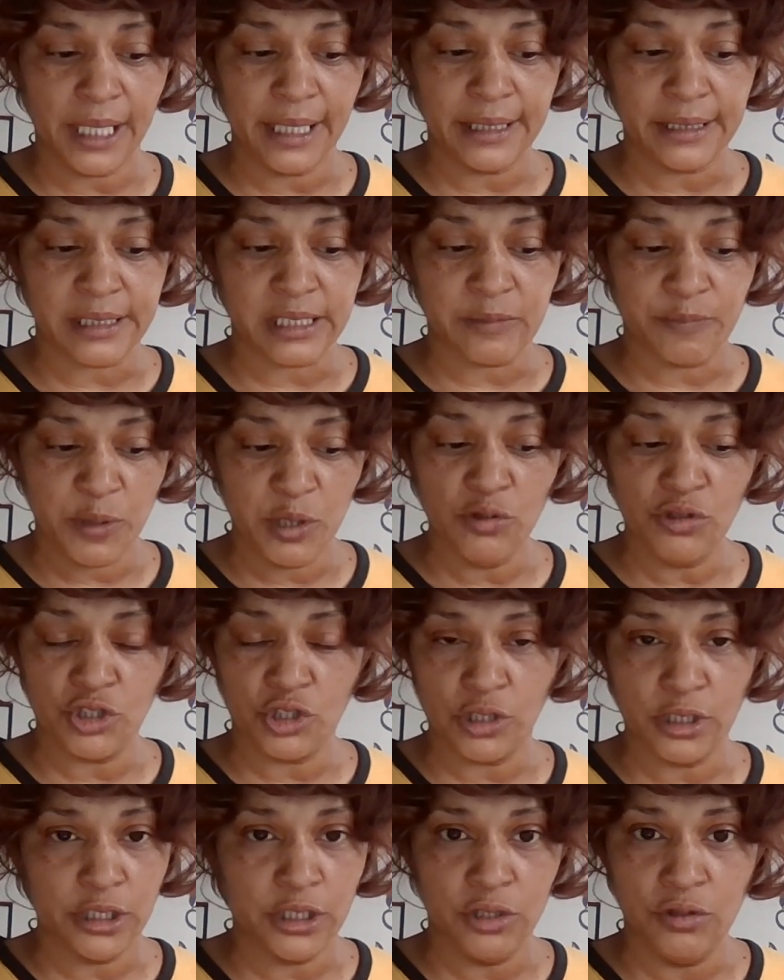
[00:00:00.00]
Like
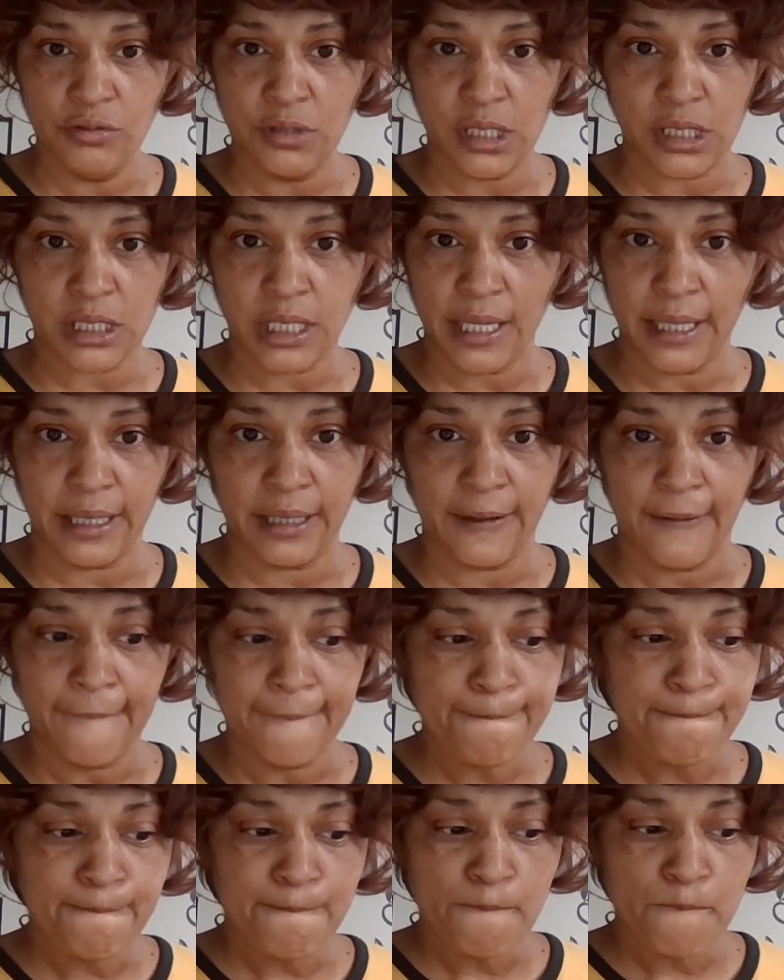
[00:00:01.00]
spiritually, you just like
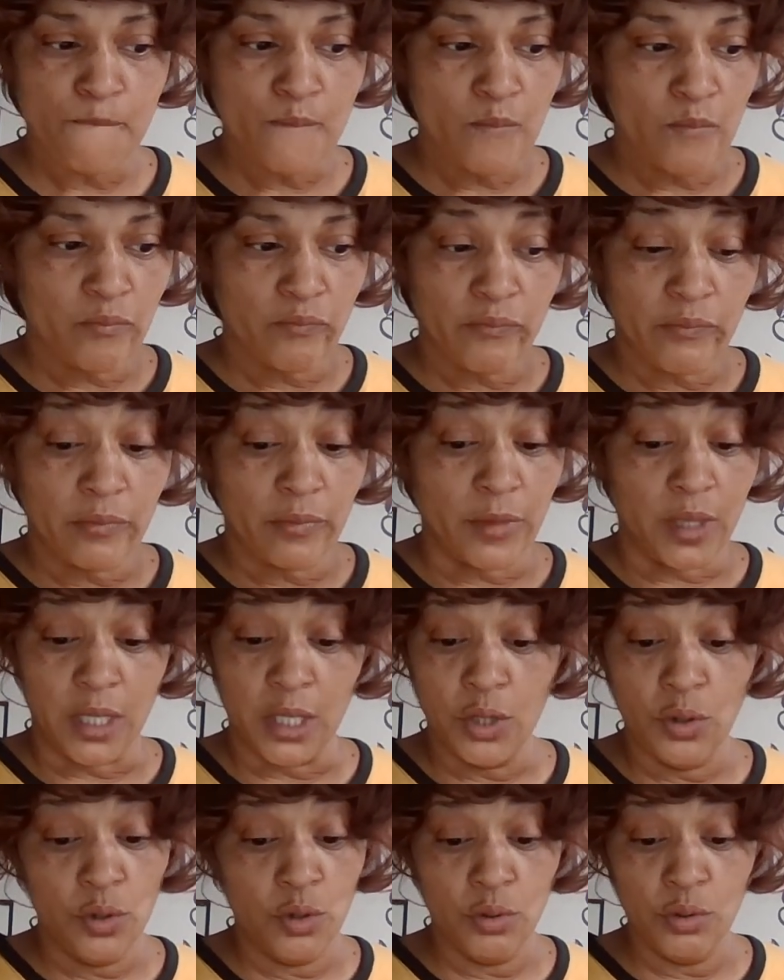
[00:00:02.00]

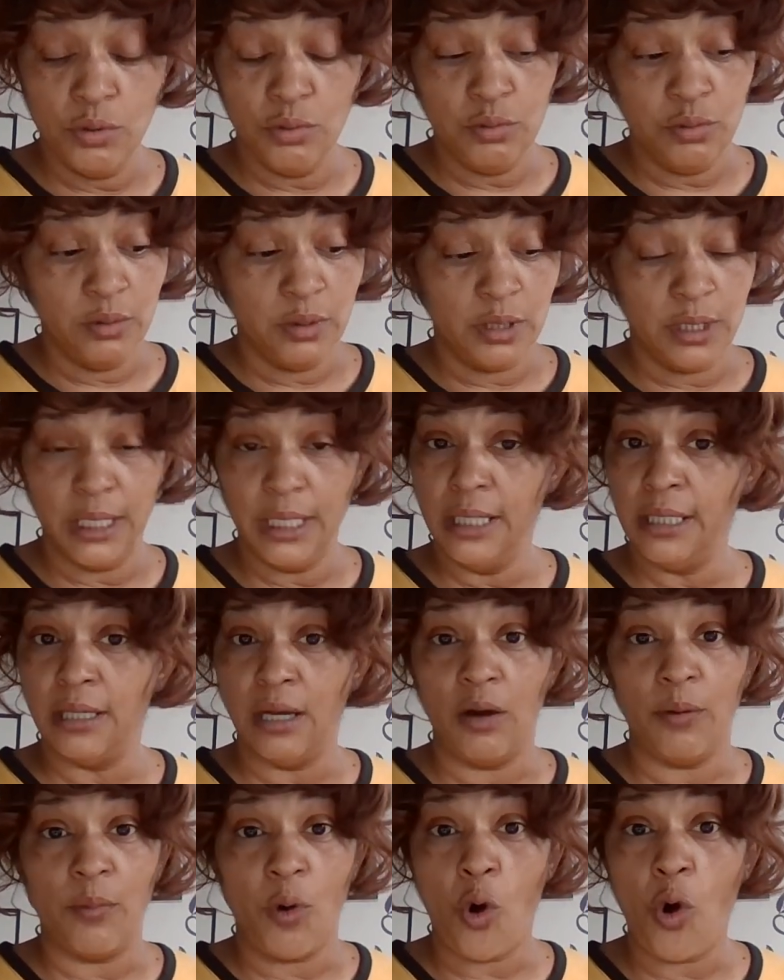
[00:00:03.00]
you in
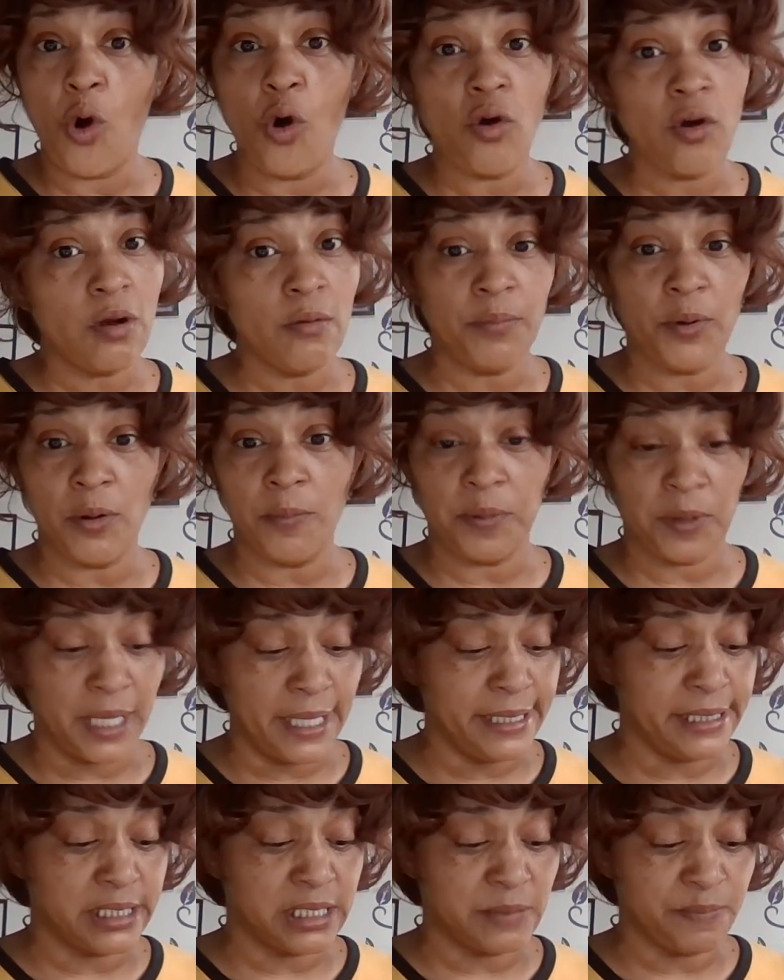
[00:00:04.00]
a horrible
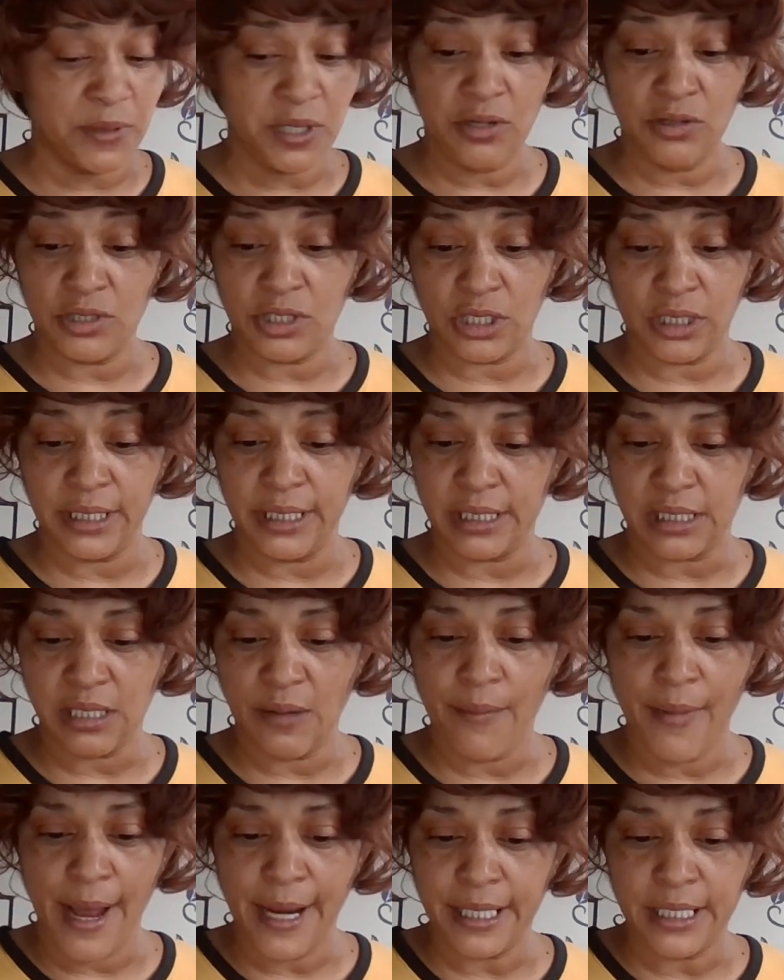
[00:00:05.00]
place spiritually, and
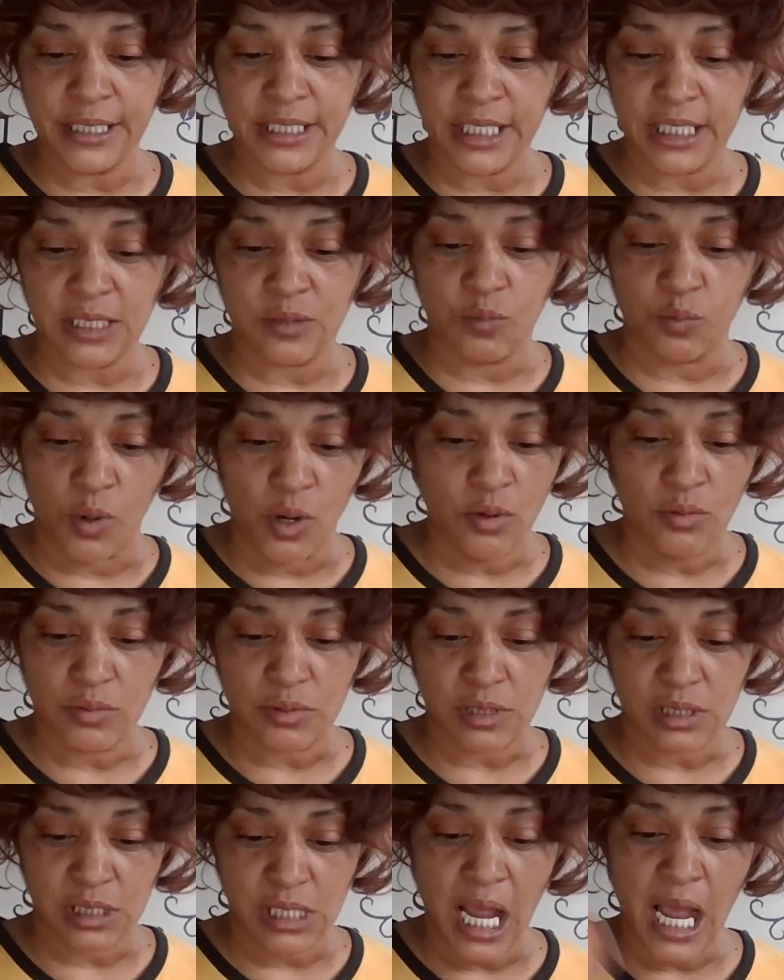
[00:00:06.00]
somebody just
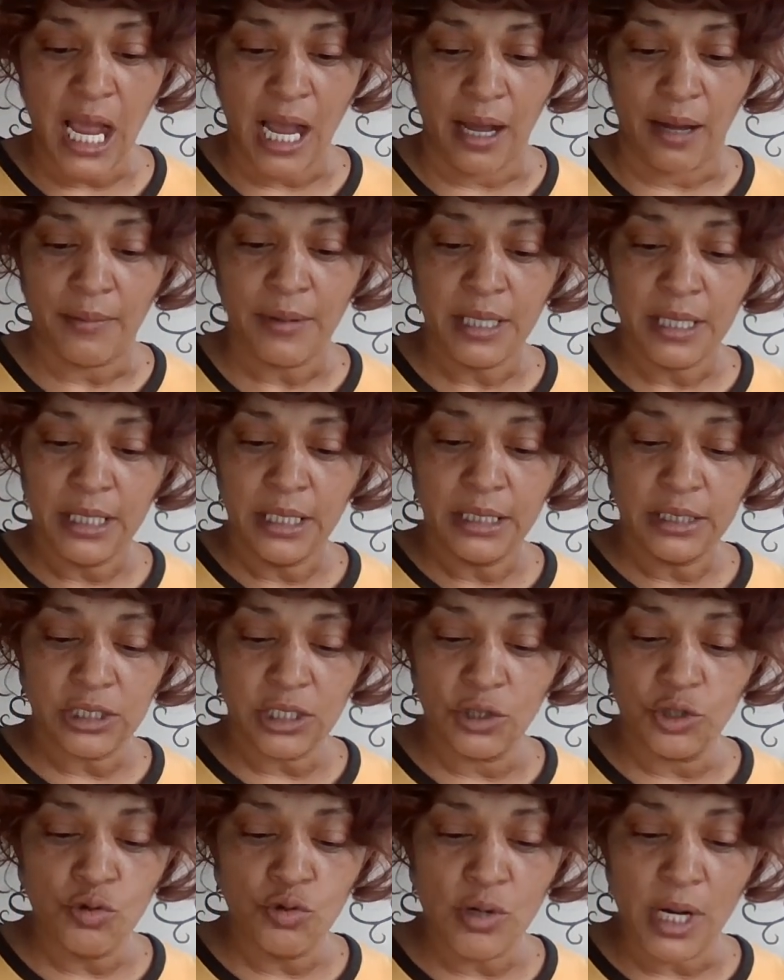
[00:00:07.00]
won't stop.
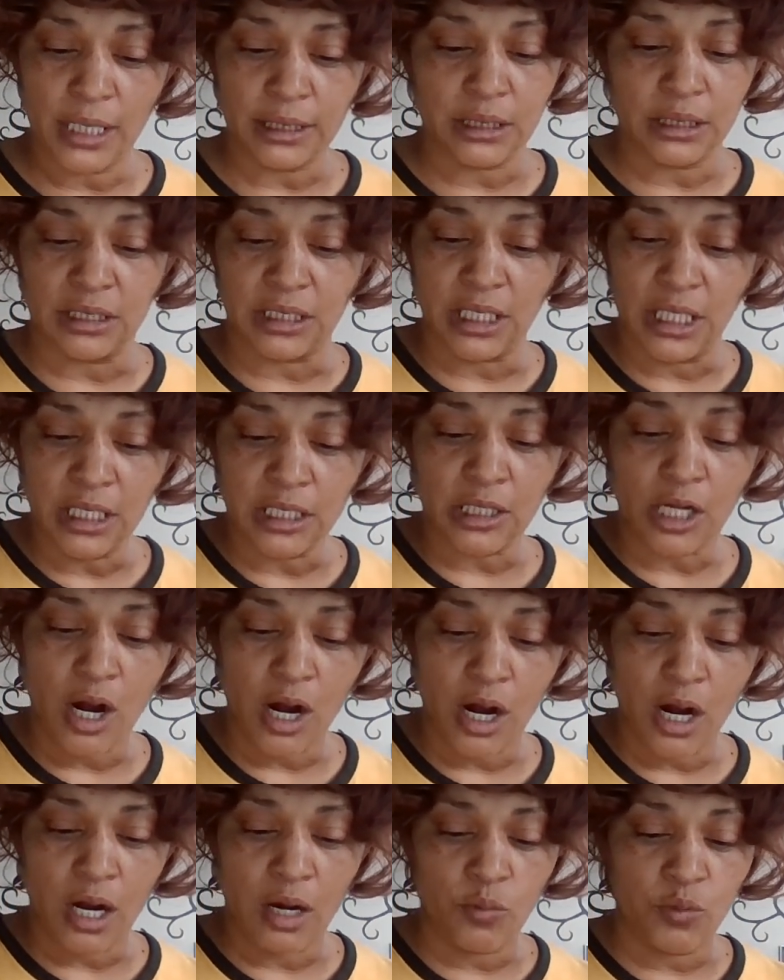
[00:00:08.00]
So you got the death
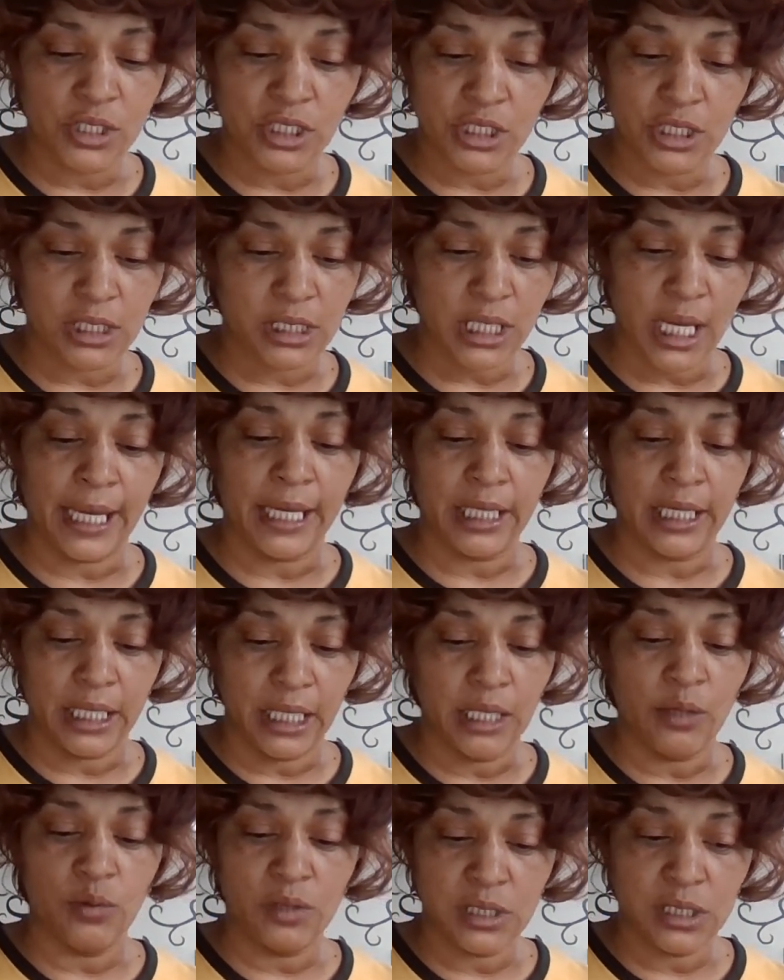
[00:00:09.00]
card, which is like
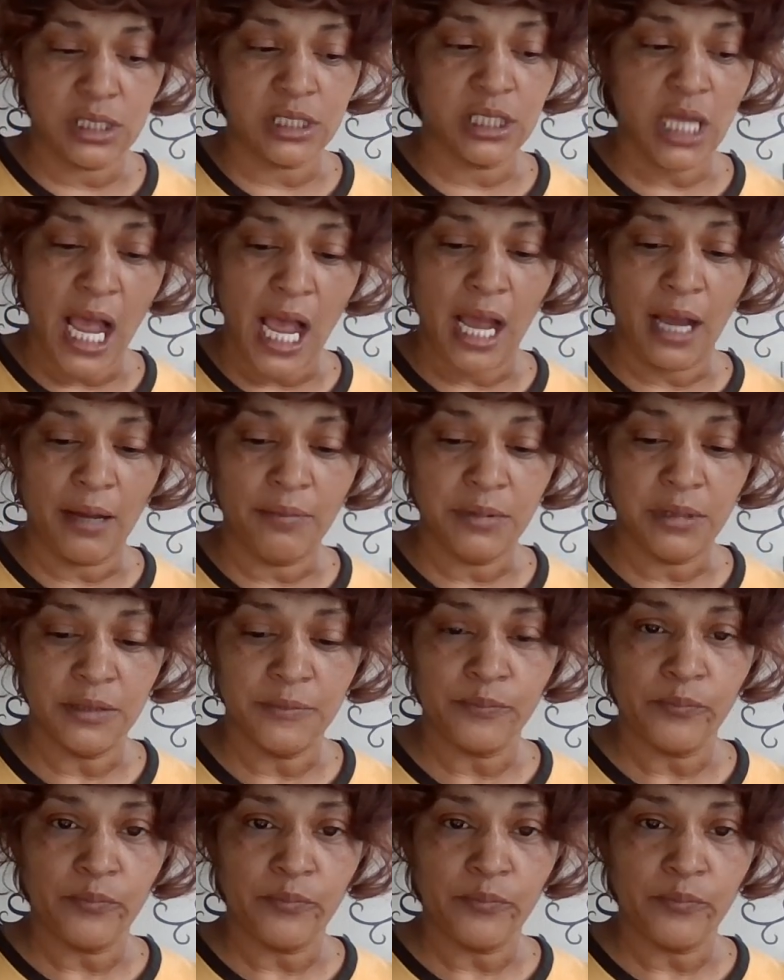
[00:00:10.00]
it was stopped,